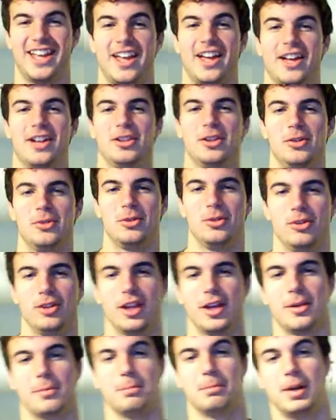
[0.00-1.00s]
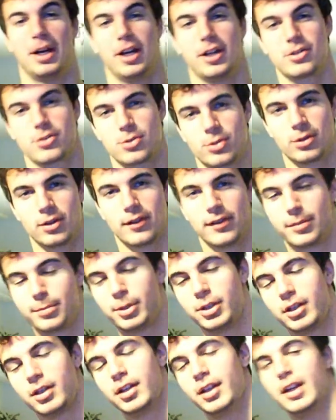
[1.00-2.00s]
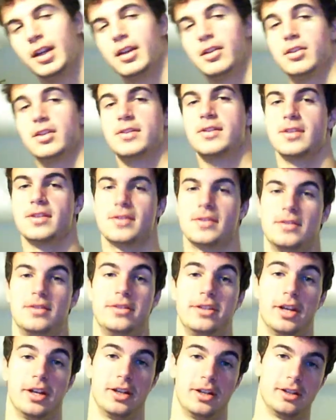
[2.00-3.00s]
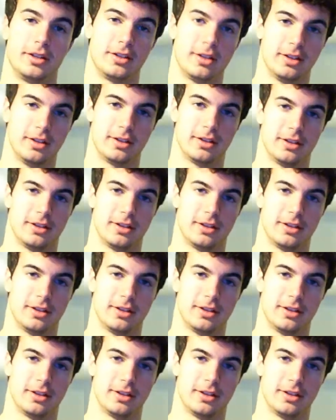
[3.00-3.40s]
Hello, hola, and bonjour, everybody. This is Doug.